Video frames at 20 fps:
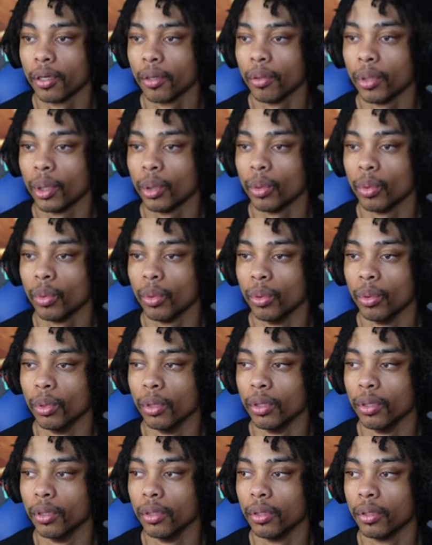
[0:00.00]
What,
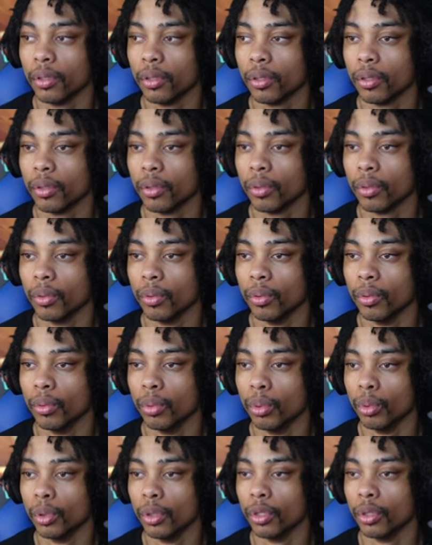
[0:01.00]
what,
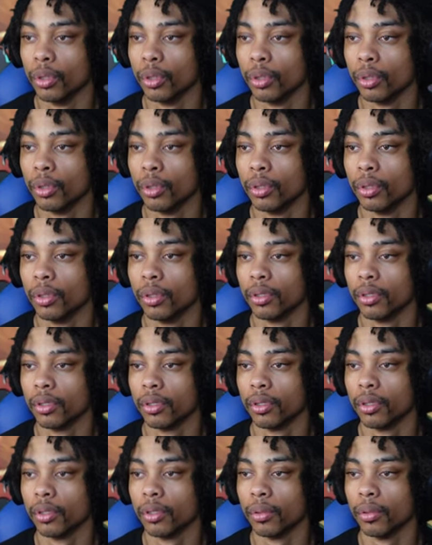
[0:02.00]
what?
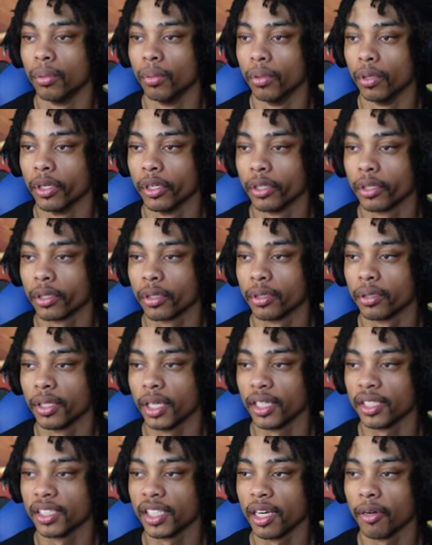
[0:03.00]
Work?
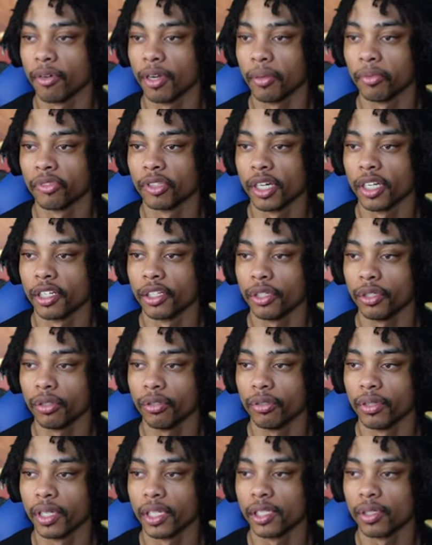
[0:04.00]
That's not what I'm trying to
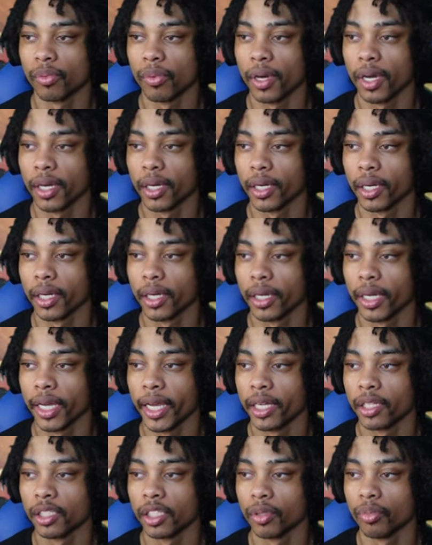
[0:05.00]
do. That's why I gotta
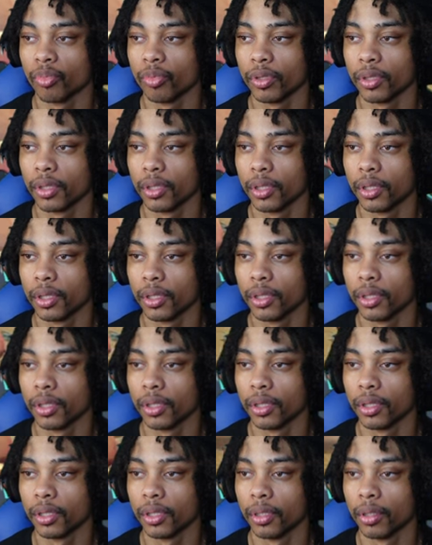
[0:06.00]
catch up with
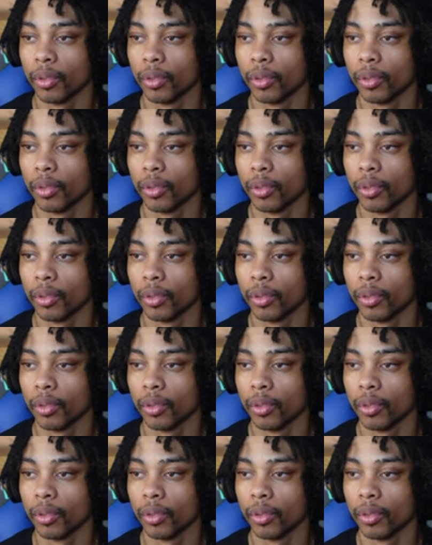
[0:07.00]
the